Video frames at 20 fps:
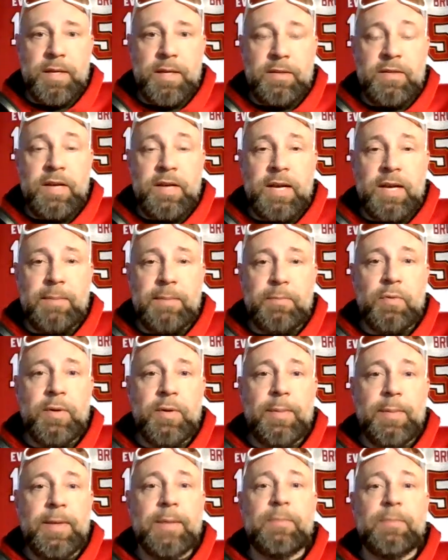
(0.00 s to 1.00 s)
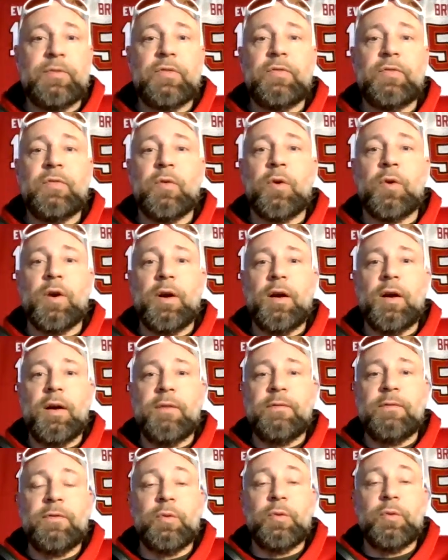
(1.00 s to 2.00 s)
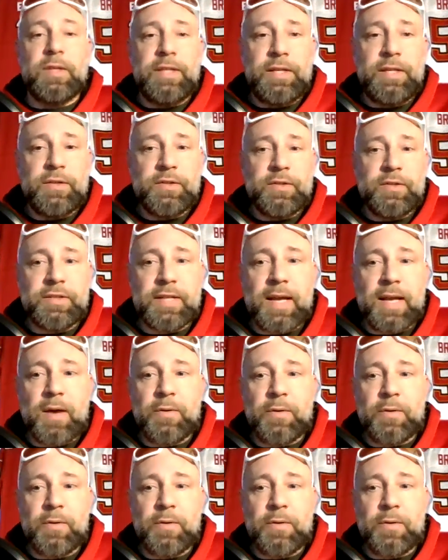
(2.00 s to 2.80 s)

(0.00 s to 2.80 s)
in tight end premiums for a few years now,